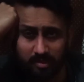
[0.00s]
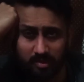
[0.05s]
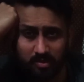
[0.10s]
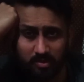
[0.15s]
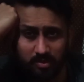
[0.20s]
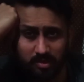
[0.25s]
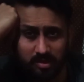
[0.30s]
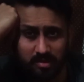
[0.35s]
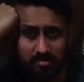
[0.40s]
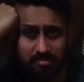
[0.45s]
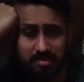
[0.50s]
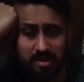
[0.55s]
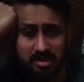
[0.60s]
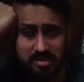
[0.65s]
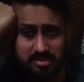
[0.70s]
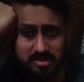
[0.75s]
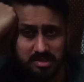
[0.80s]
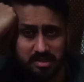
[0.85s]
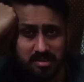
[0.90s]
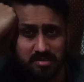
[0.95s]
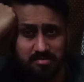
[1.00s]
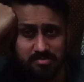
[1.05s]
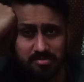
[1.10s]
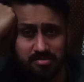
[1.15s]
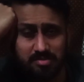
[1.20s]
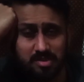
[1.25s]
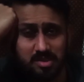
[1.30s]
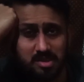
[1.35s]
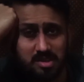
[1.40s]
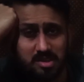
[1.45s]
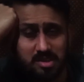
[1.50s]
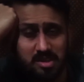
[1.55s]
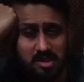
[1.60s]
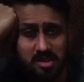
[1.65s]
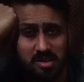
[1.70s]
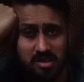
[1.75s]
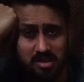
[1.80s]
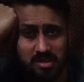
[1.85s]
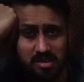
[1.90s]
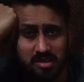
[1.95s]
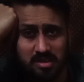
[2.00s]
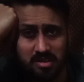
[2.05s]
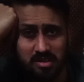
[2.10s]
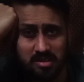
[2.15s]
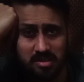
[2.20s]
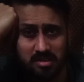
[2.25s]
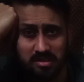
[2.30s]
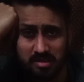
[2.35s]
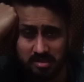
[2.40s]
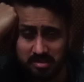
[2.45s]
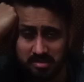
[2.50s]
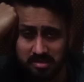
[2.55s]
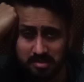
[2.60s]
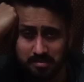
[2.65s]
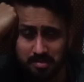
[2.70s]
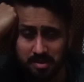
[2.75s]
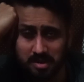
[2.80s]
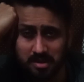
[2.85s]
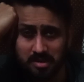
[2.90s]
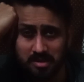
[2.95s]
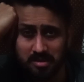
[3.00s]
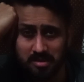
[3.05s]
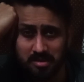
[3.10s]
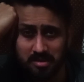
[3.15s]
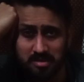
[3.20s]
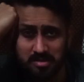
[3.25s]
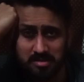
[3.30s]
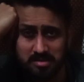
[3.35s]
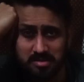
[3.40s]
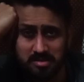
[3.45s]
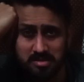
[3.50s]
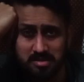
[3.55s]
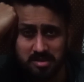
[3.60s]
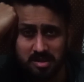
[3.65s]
Okay, flashing is the